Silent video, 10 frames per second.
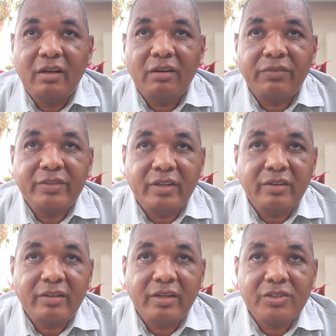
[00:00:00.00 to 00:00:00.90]
of
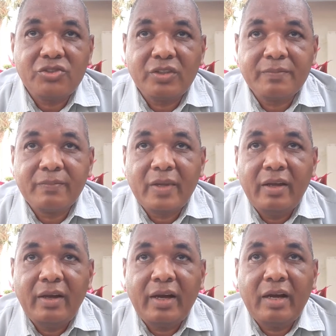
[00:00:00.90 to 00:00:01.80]
another country
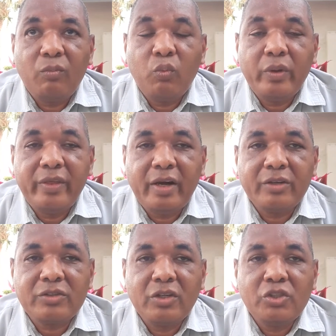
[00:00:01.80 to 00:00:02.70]

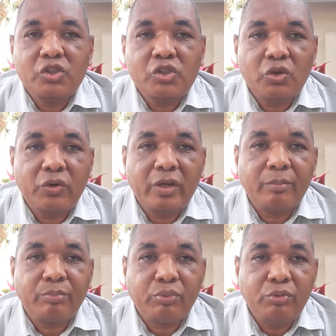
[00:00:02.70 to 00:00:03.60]
without
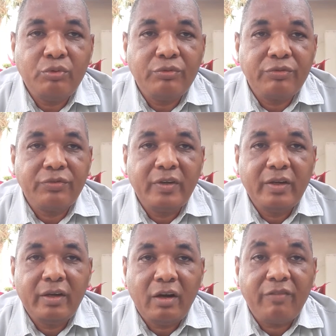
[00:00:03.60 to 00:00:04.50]
showing proof
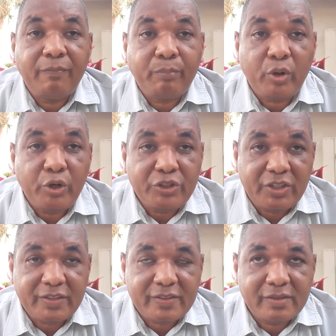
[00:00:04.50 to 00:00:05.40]
of
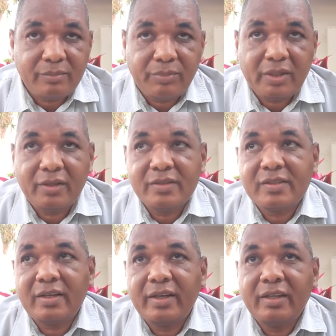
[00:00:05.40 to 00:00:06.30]
purchase, because
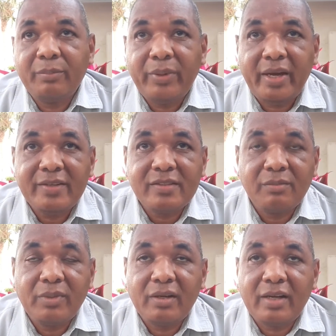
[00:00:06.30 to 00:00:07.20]
in the past there
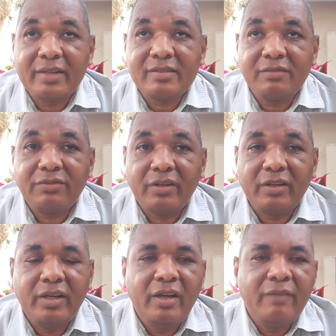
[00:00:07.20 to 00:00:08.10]
have been lots of
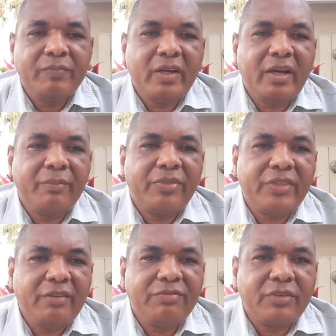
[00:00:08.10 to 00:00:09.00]

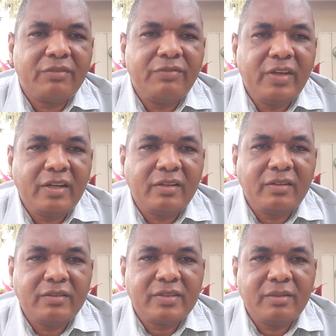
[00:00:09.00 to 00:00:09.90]
theft of
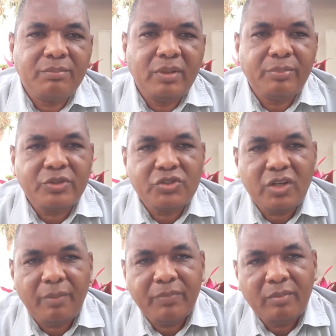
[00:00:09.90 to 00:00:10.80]
vehicles, and people
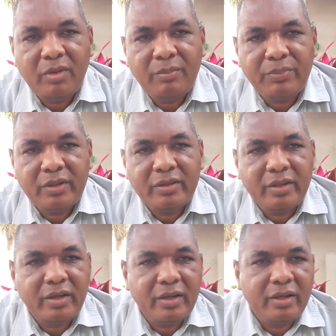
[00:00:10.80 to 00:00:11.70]
chop them up and
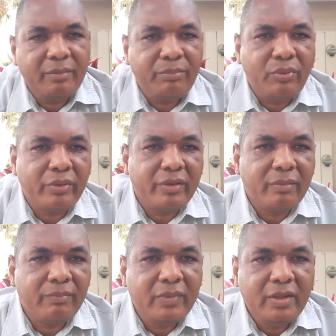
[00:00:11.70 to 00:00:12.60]
import
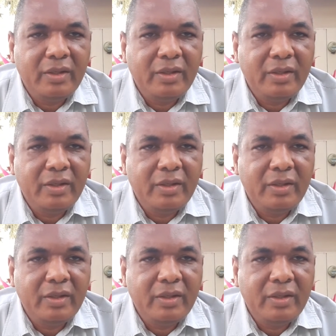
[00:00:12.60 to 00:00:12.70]
them